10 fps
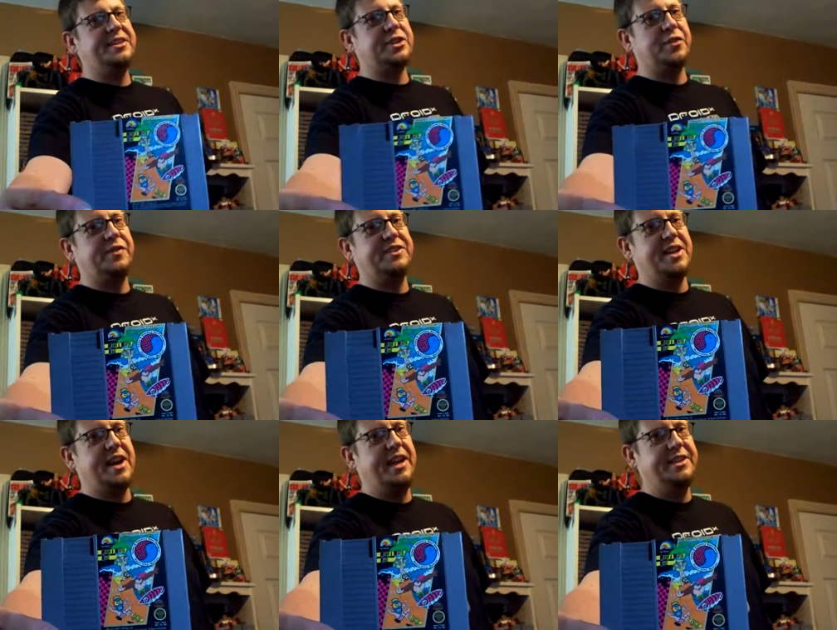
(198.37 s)
Surf
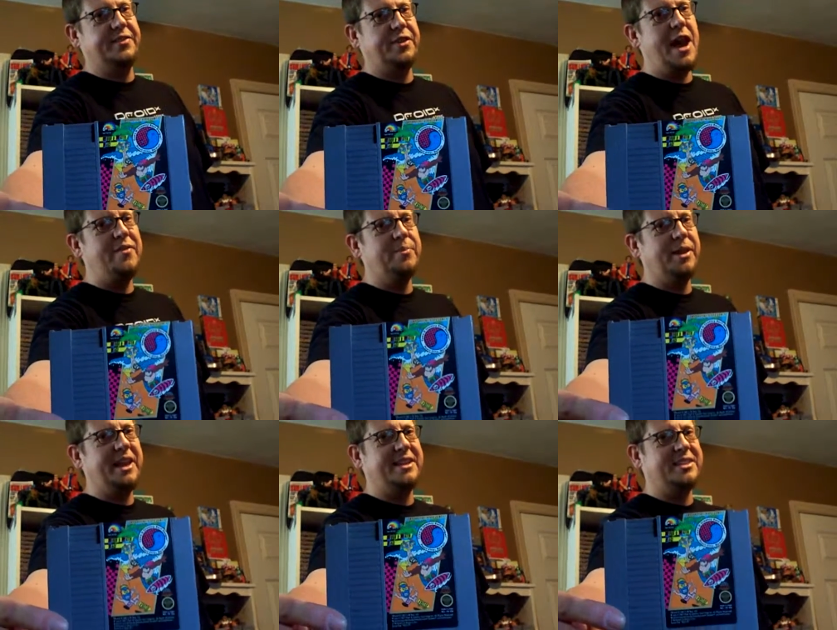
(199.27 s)
Designs. If you haven't
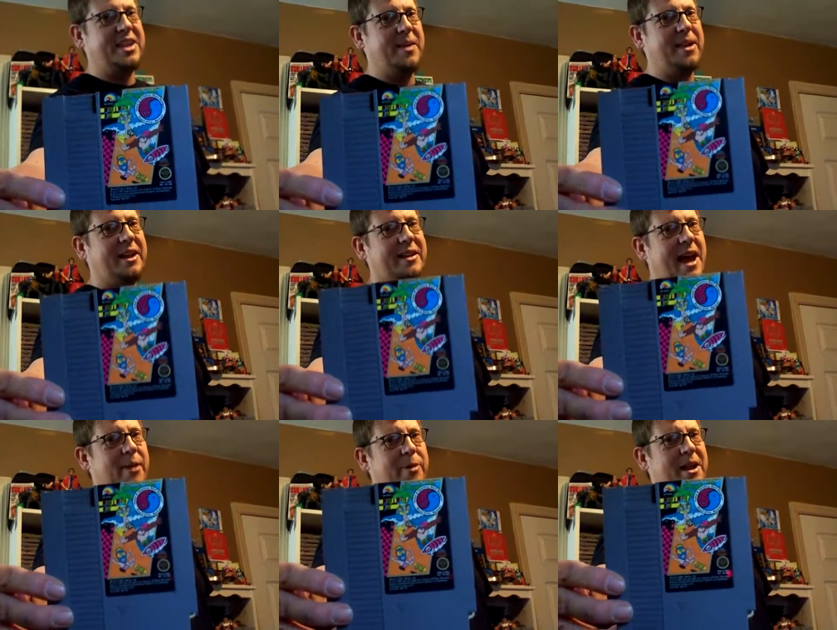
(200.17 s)
played this game,
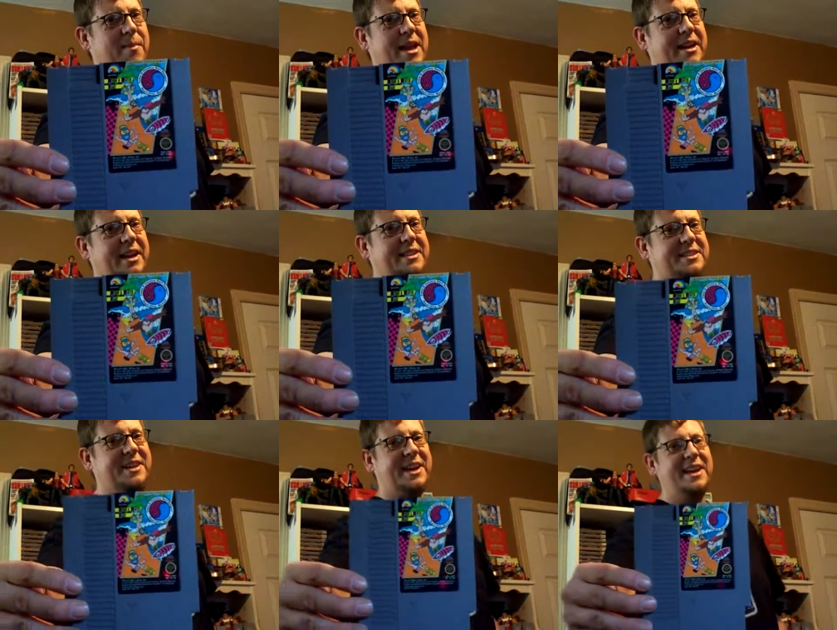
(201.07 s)
I recommend it.
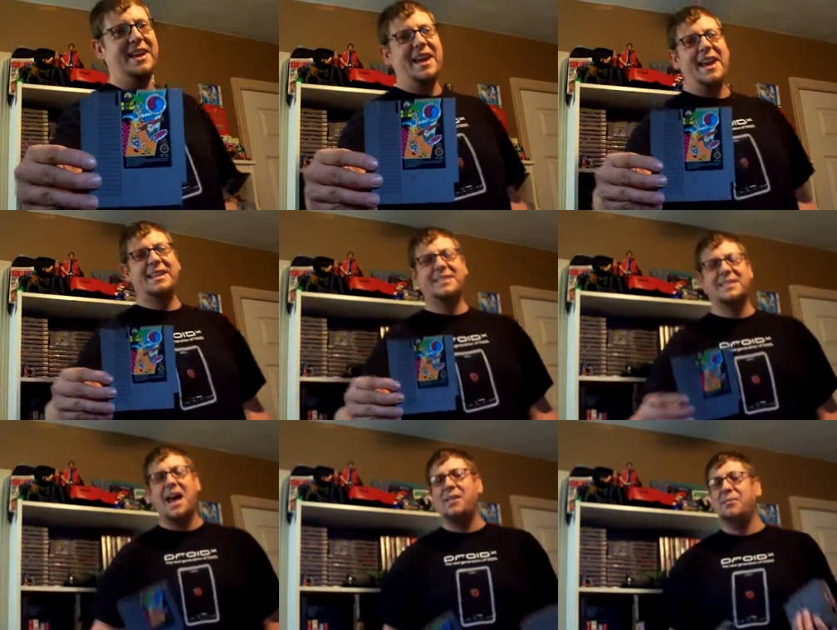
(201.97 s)
It's
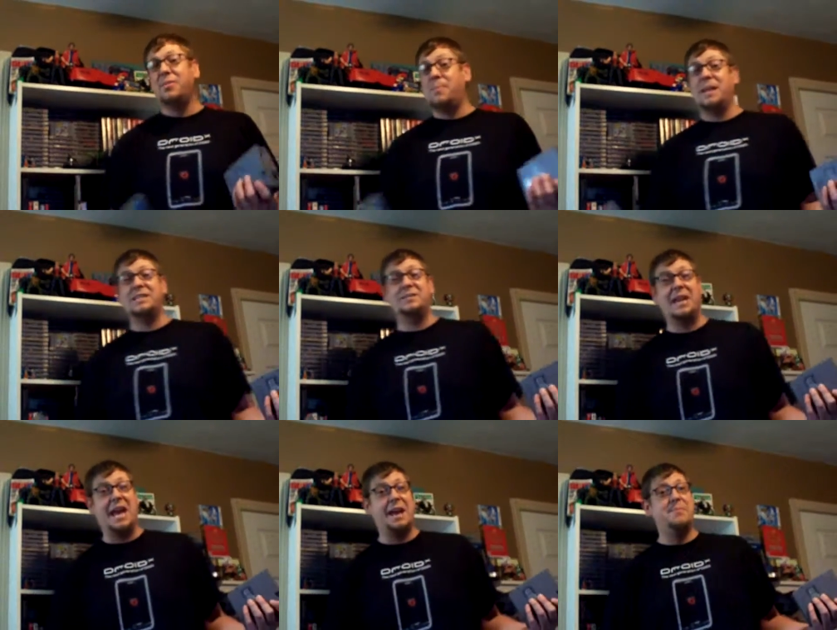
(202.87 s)
not the best
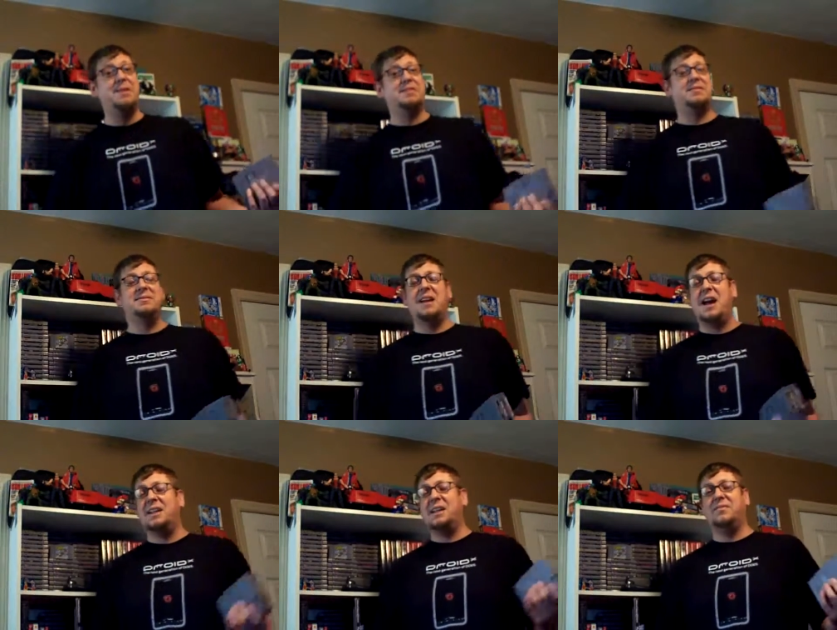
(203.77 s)
game. It's
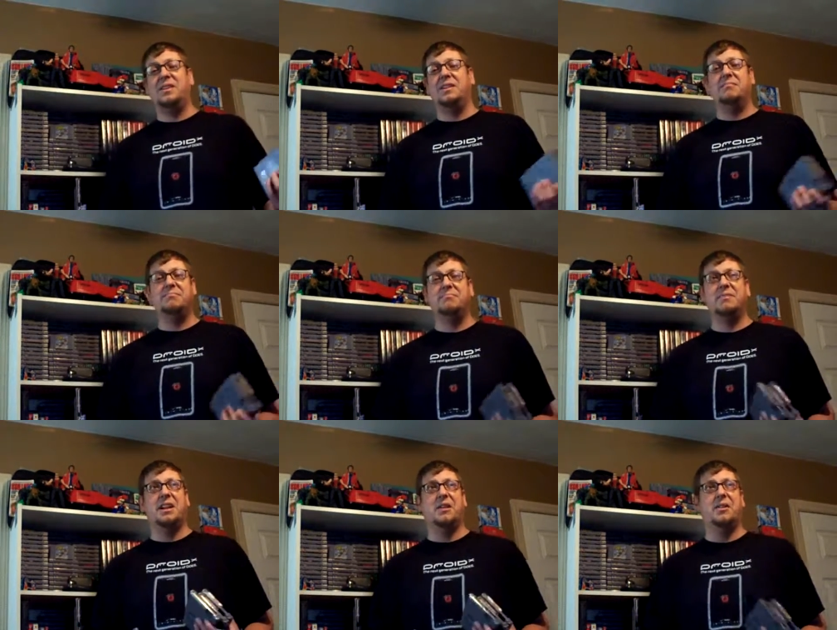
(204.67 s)
not even,
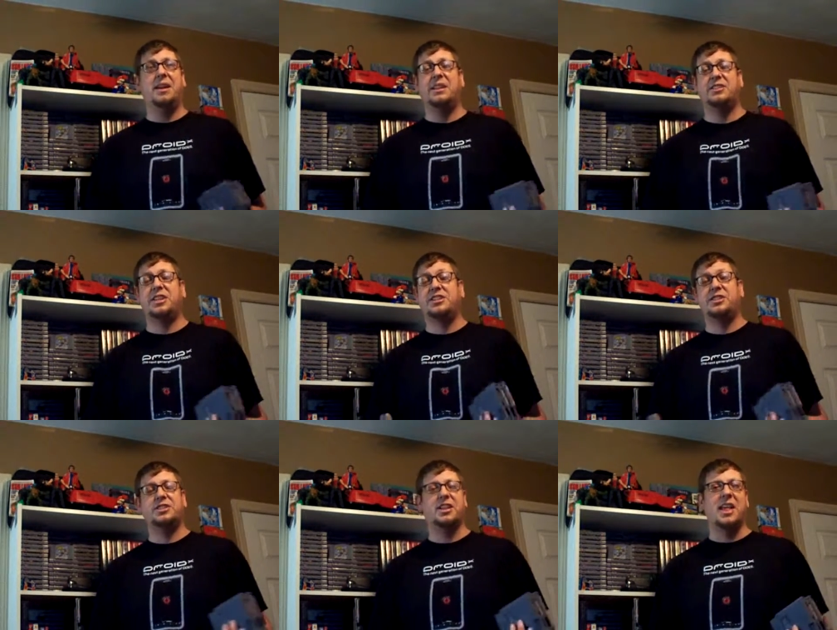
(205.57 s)
it's
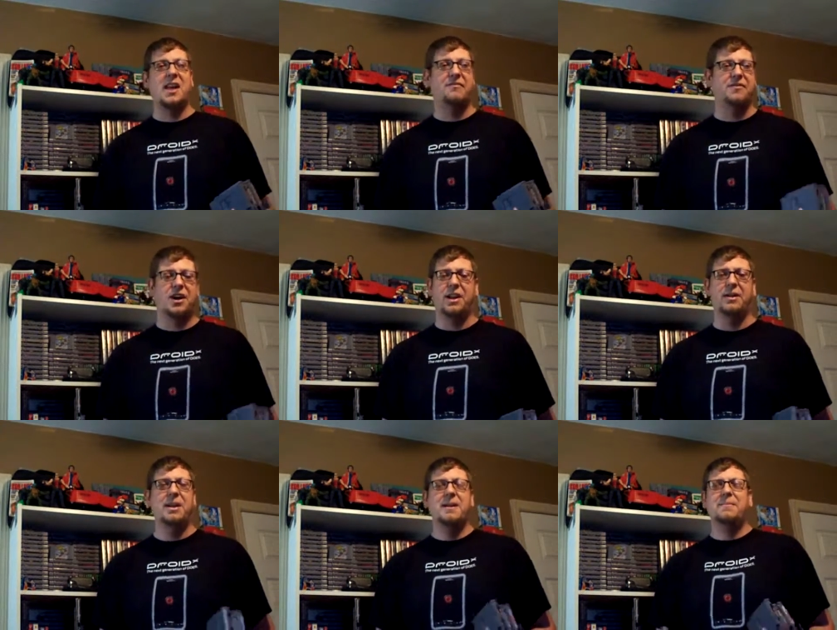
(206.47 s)
just a lot of fun.